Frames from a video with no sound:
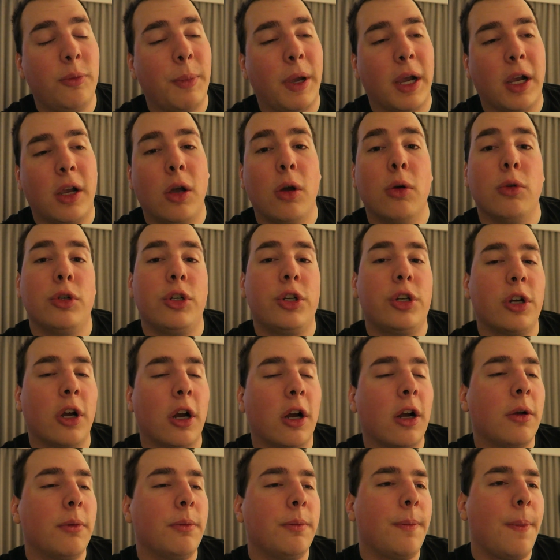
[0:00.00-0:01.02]
my code
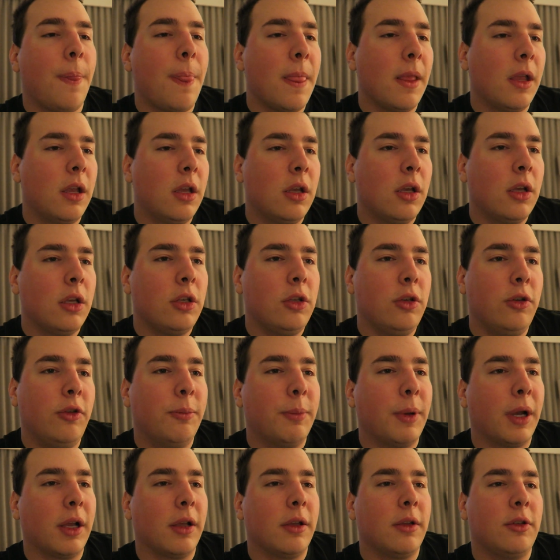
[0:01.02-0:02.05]
SHARP. Use
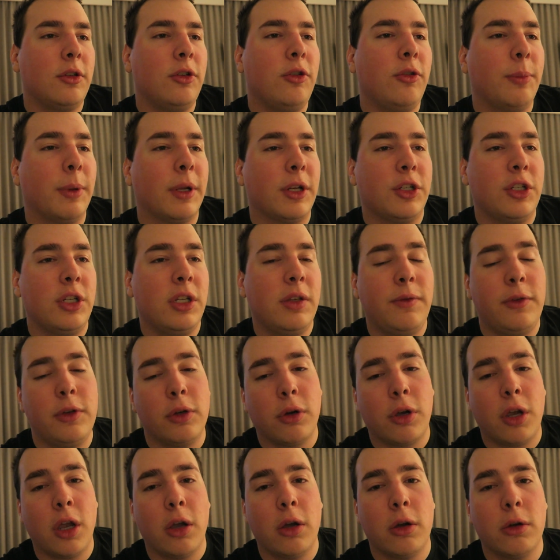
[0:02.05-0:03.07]
my
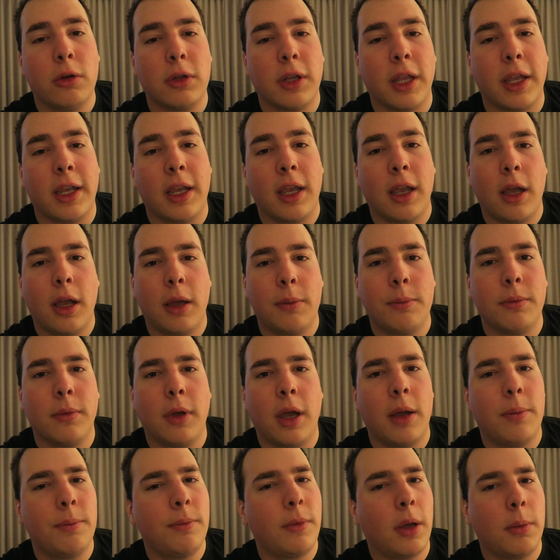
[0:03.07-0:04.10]
GFUEL code. Like, I'm
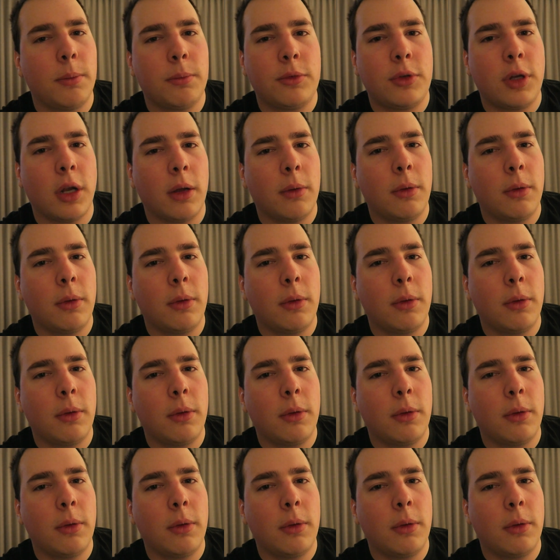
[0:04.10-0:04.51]
about